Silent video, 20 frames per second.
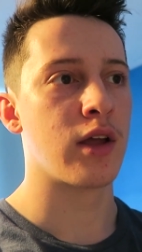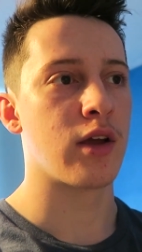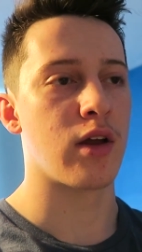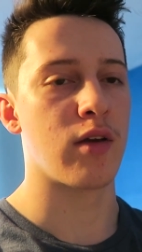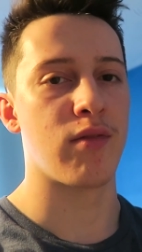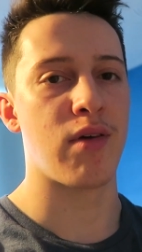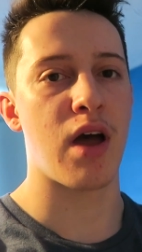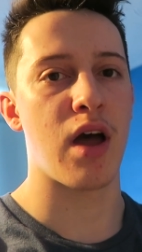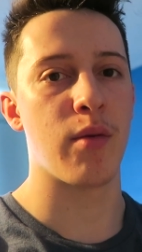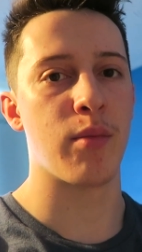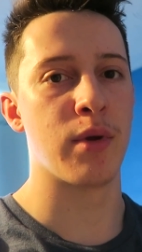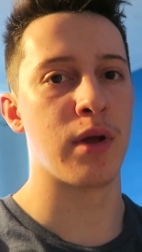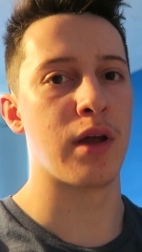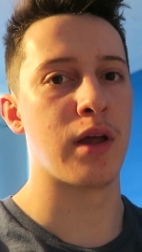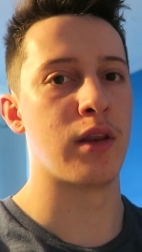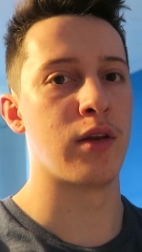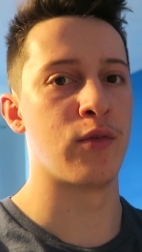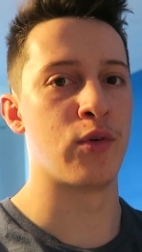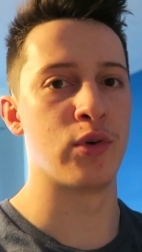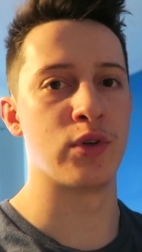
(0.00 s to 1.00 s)
kind of habit
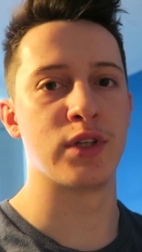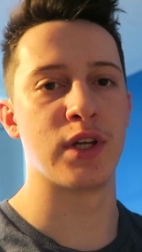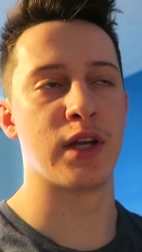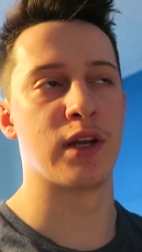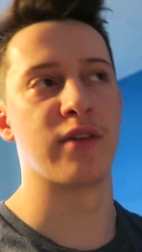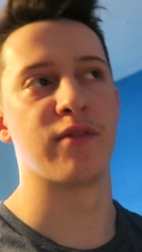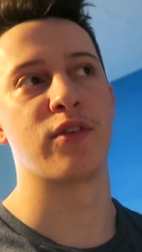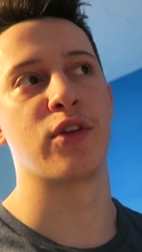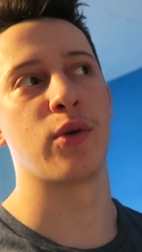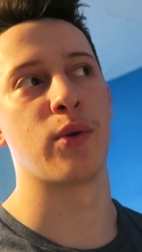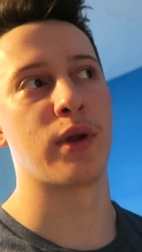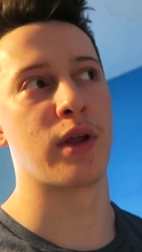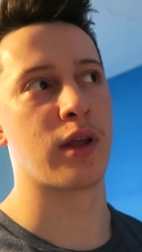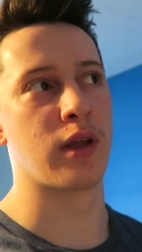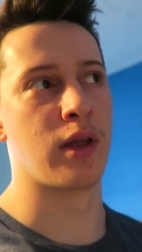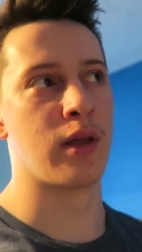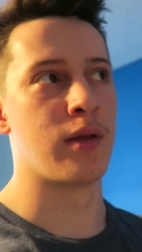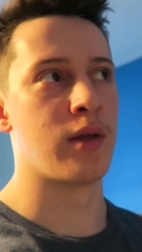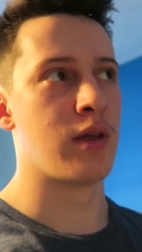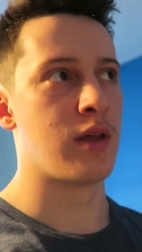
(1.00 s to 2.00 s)
and the routine of
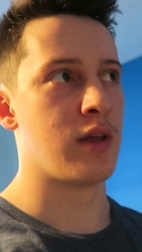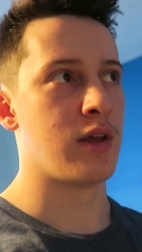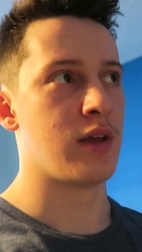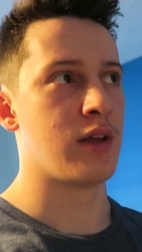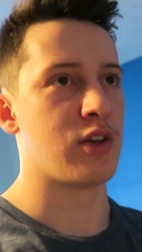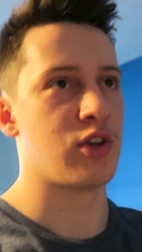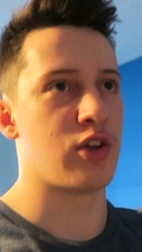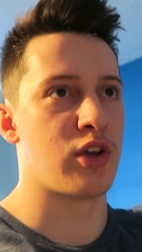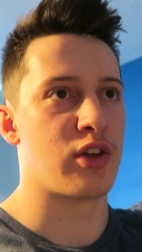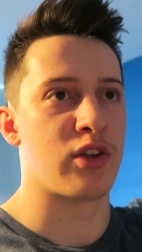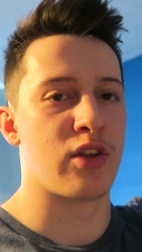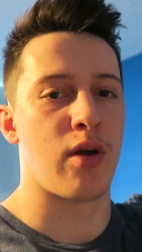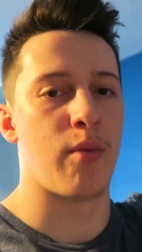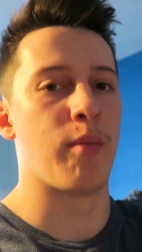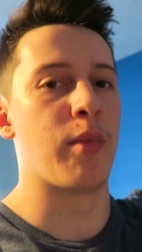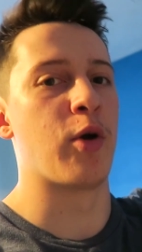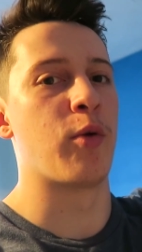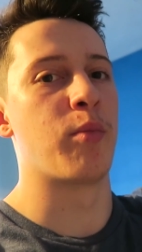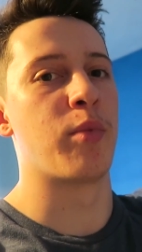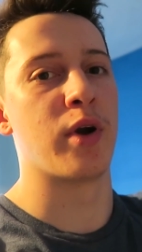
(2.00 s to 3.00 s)
doing just
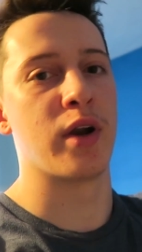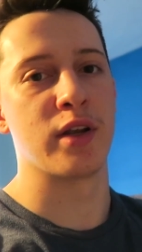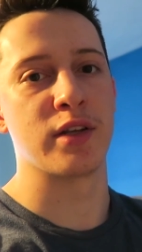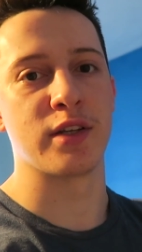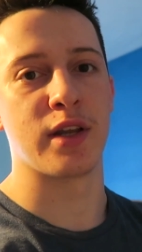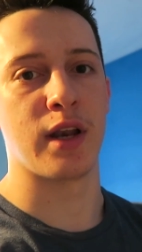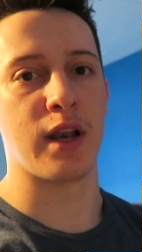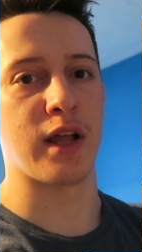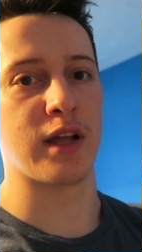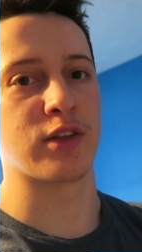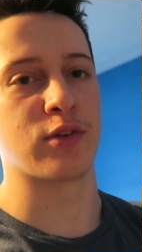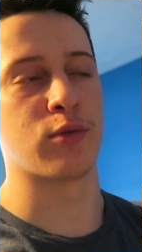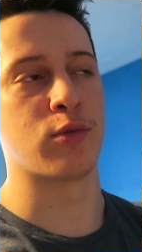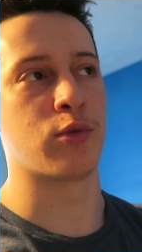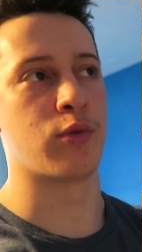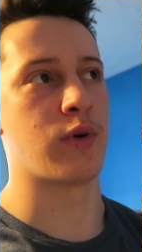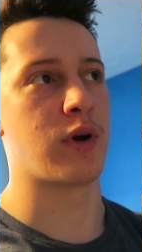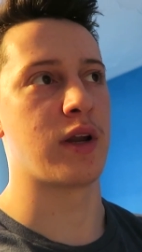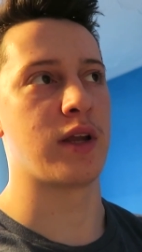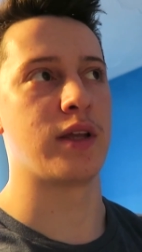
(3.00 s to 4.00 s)
dumbbell press and
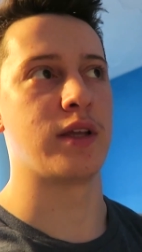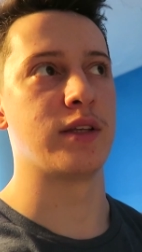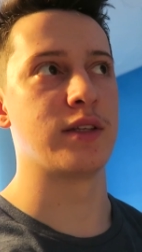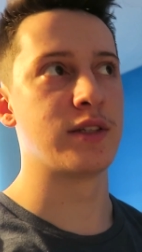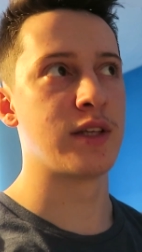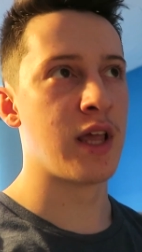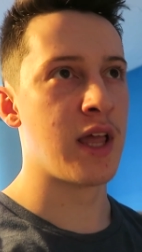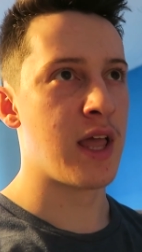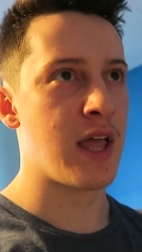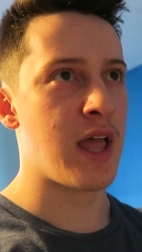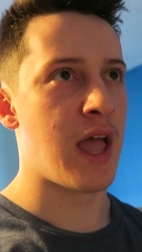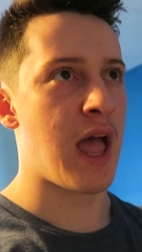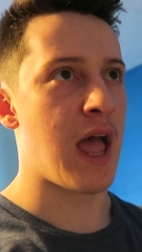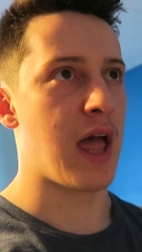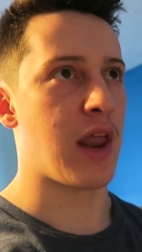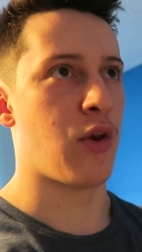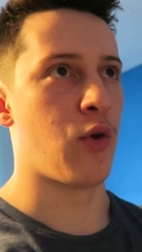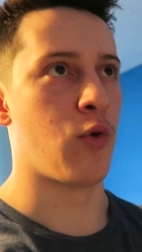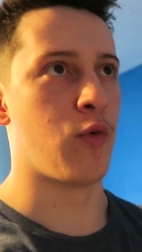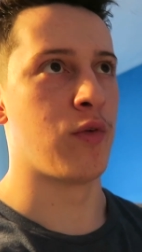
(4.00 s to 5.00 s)
lateral raise
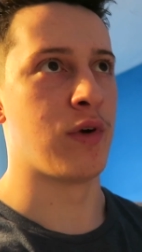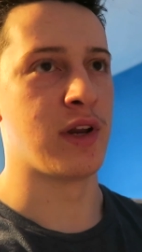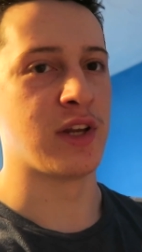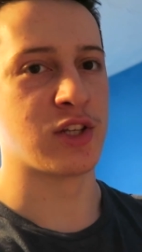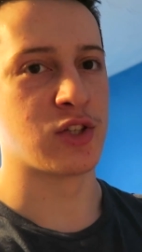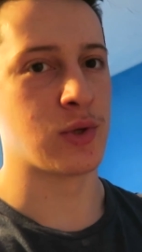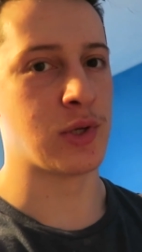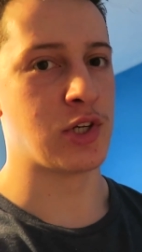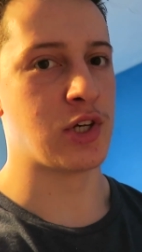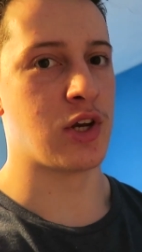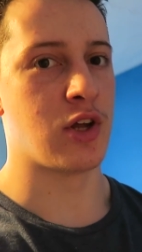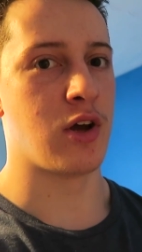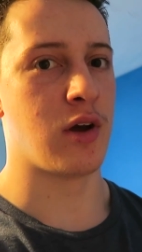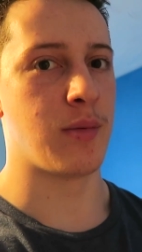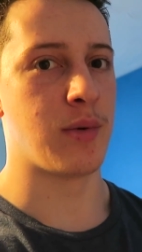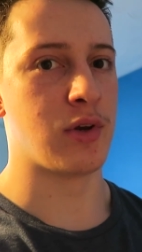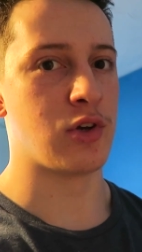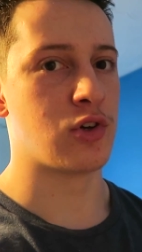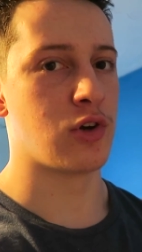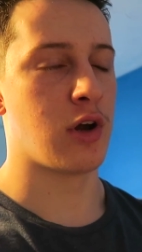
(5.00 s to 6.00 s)
and not really switching it
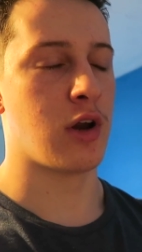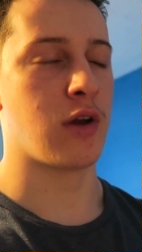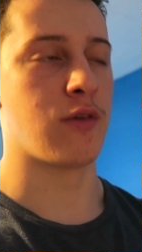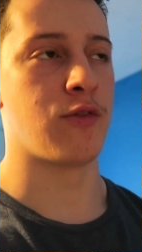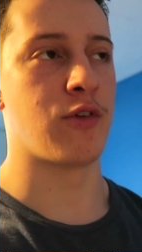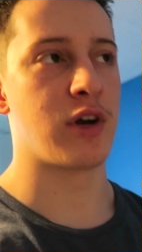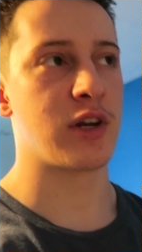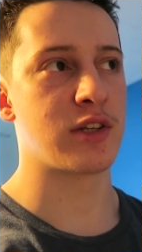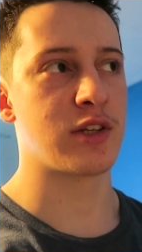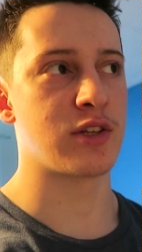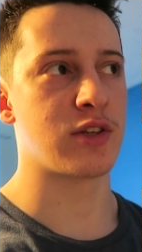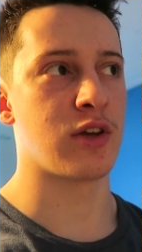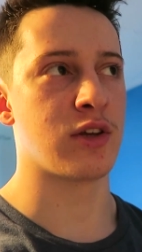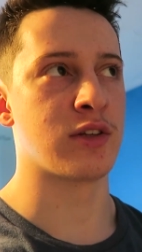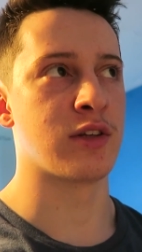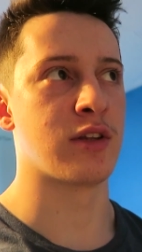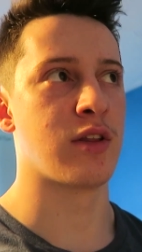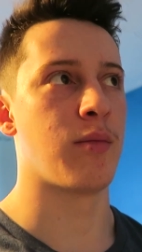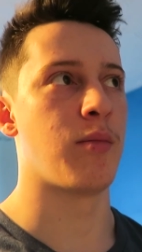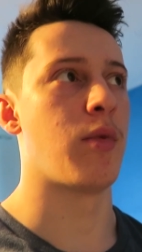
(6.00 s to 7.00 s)
up and trying other
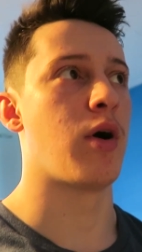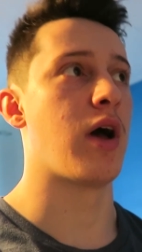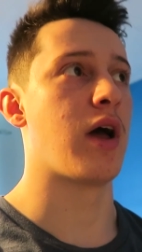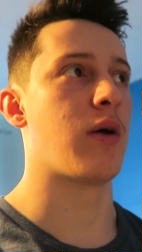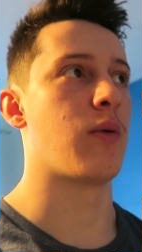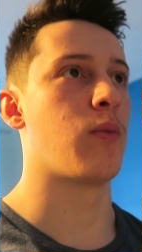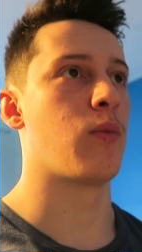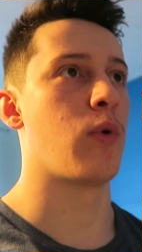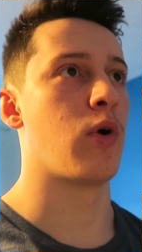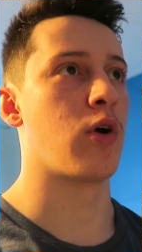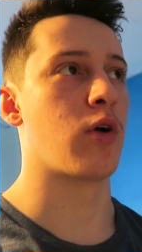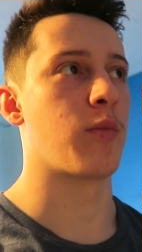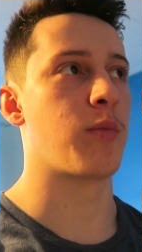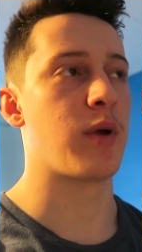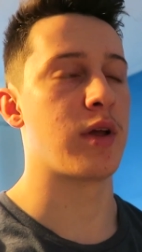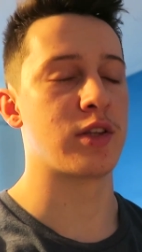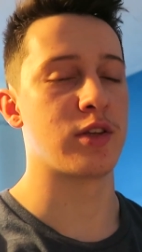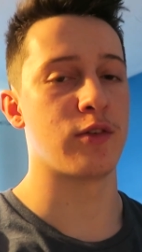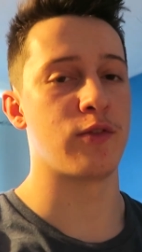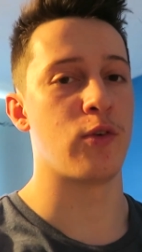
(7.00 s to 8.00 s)
exercises that might work
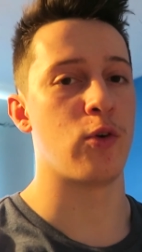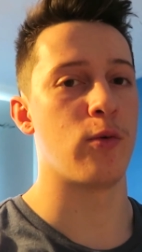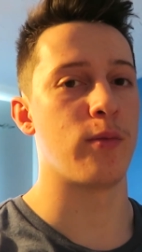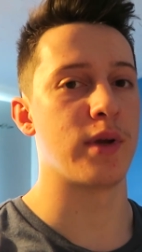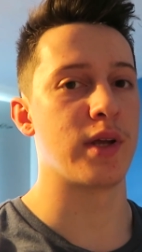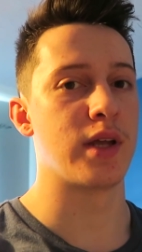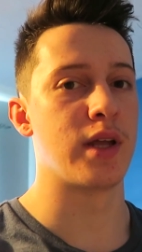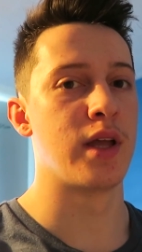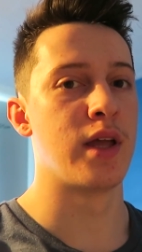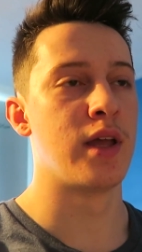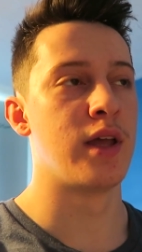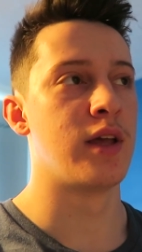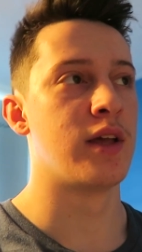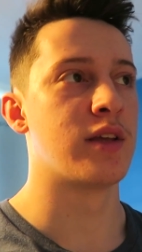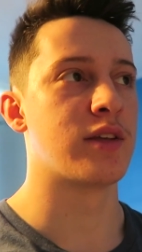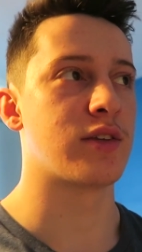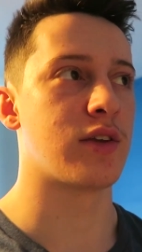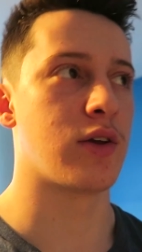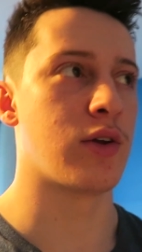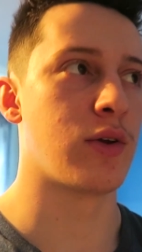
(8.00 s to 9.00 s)
better for me.
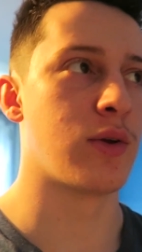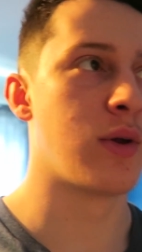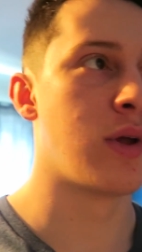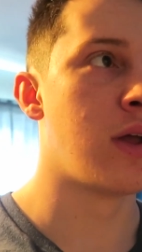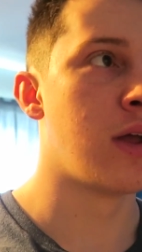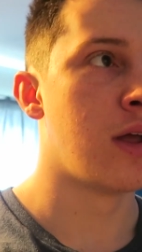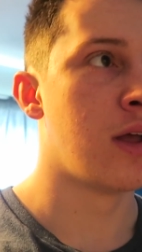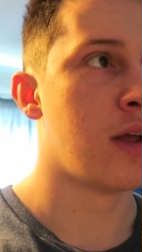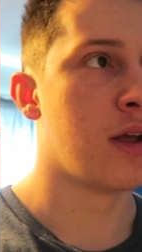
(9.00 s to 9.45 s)
So